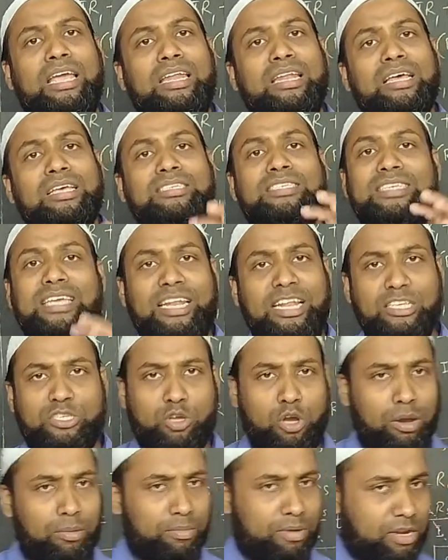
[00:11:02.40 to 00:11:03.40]
in a
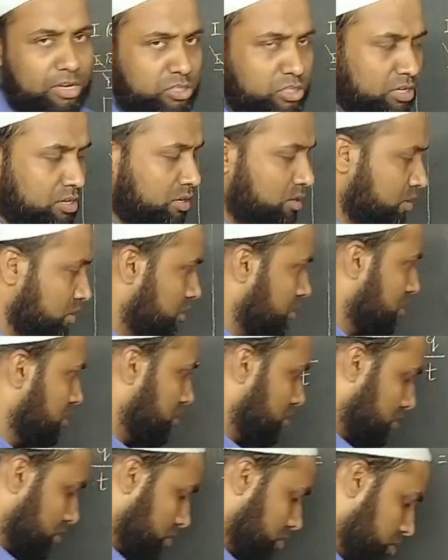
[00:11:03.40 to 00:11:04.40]
series combination.
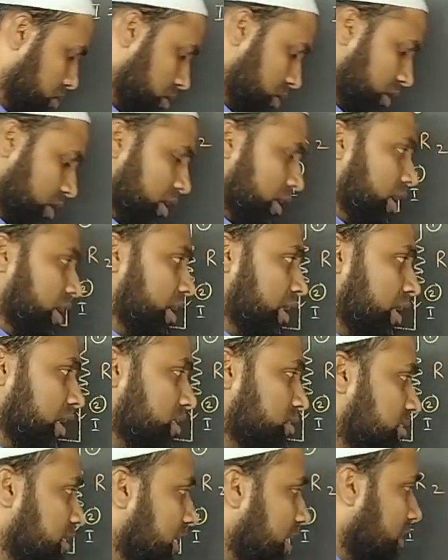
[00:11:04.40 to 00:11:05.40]
In
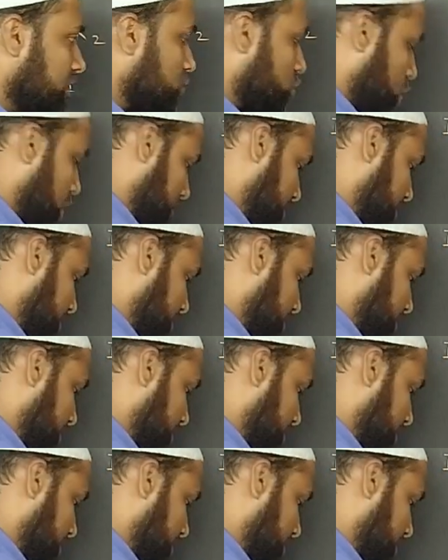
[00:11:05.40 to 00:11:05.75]
a series